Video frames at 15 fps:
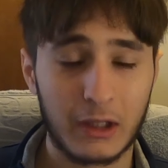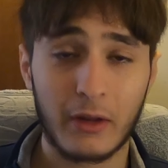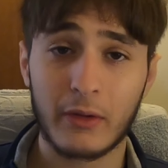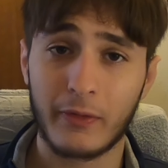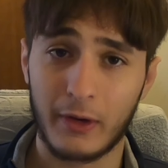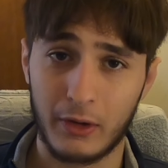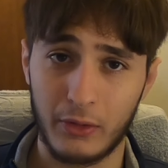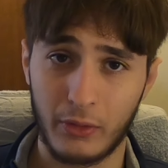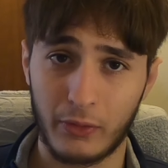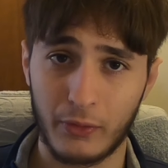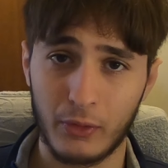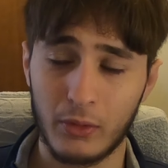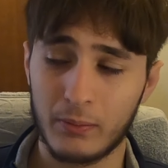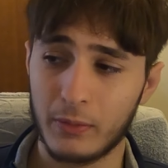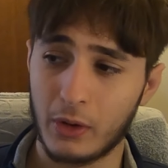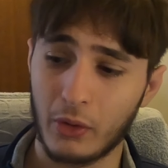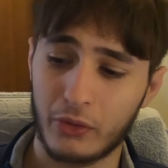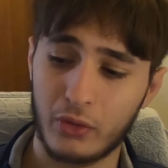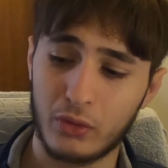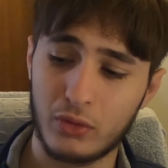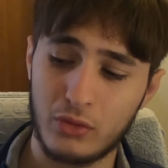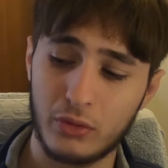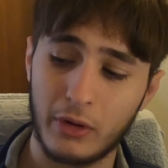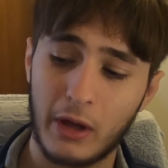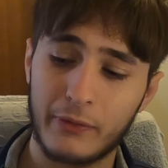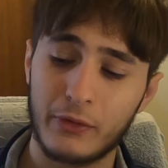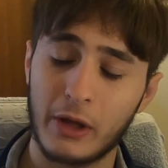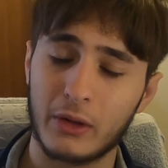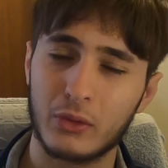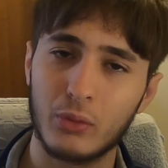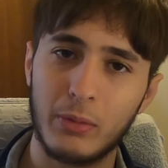And it is very useful because you have like